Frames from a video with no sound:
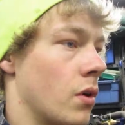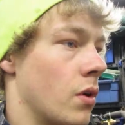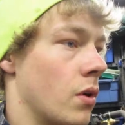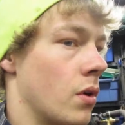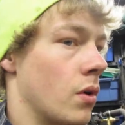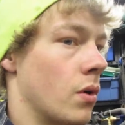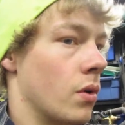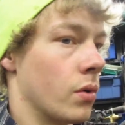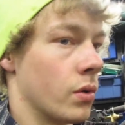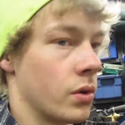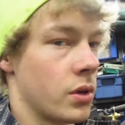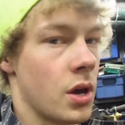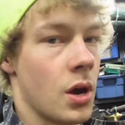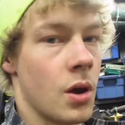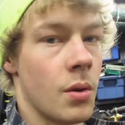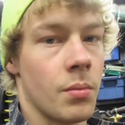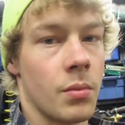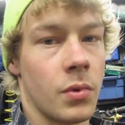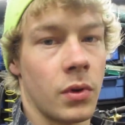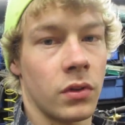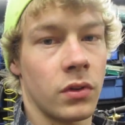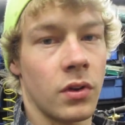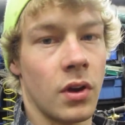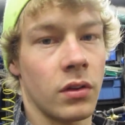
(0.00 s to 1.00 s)
So,
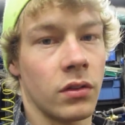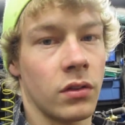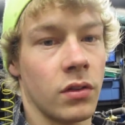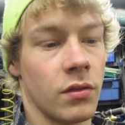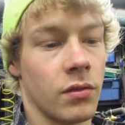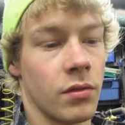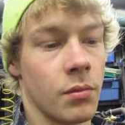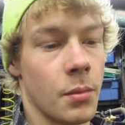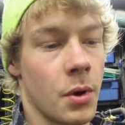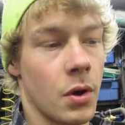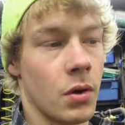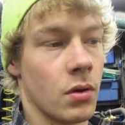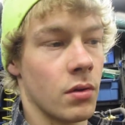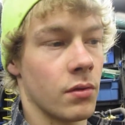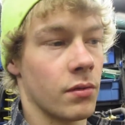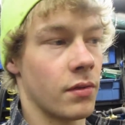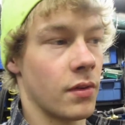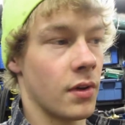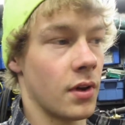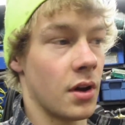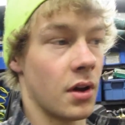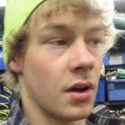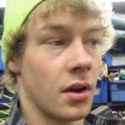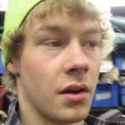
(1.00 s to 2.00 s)
yep, excessive amount of
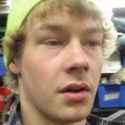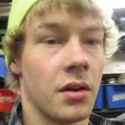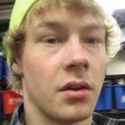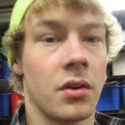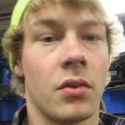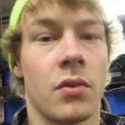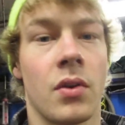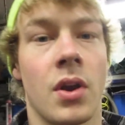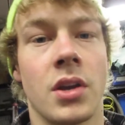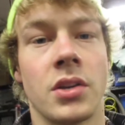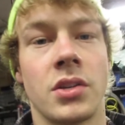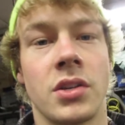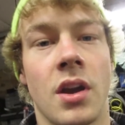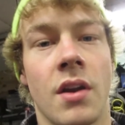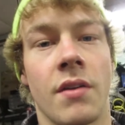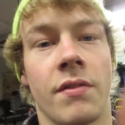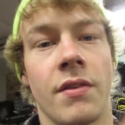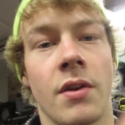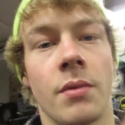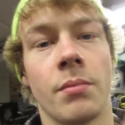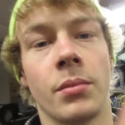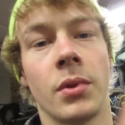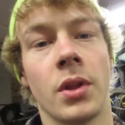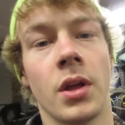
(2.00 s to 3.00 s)

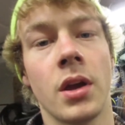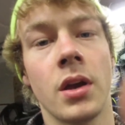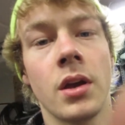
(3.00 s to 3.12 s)
crankshaft end